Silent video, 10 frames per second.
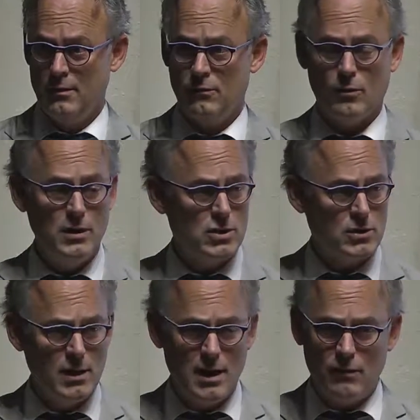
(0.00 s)
So
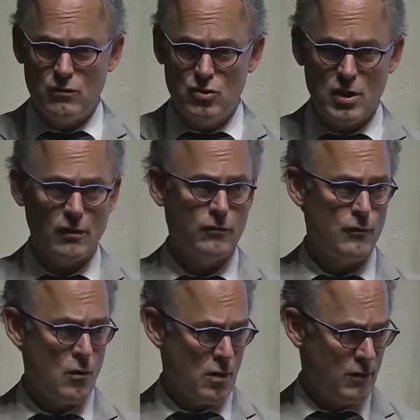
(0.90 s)
initially, it's just
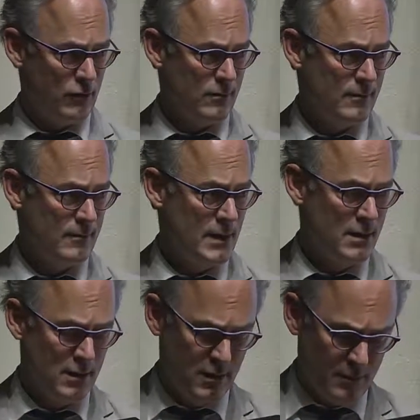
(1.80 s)
foreigners.
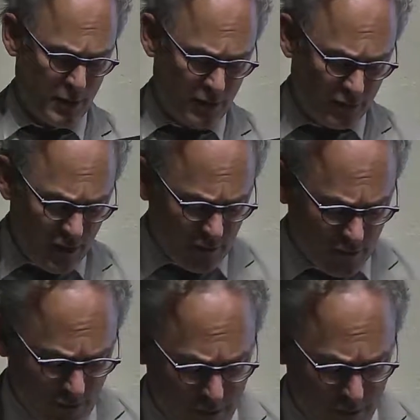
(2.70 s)
But the citizens